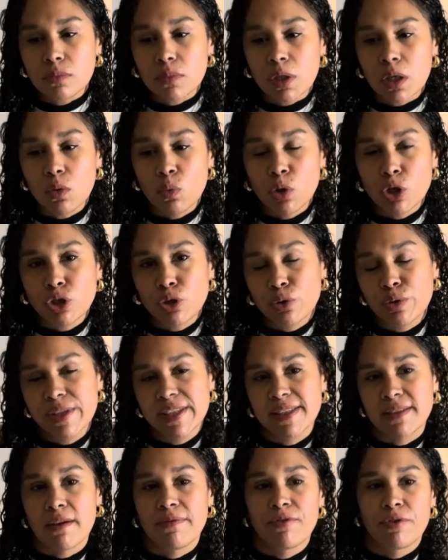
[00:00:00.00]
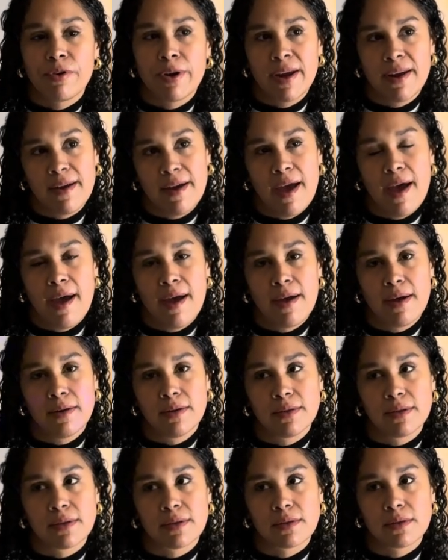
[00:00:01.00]
we're truly suffering
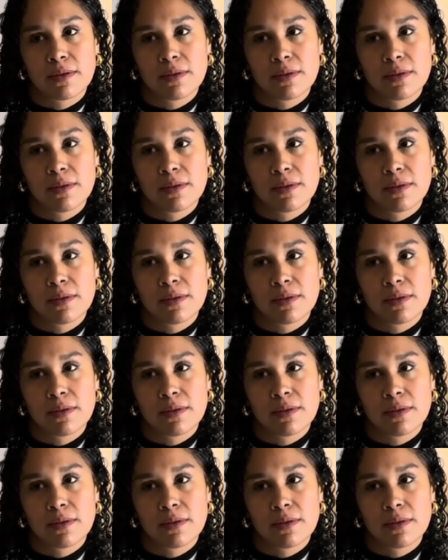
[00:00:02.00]
and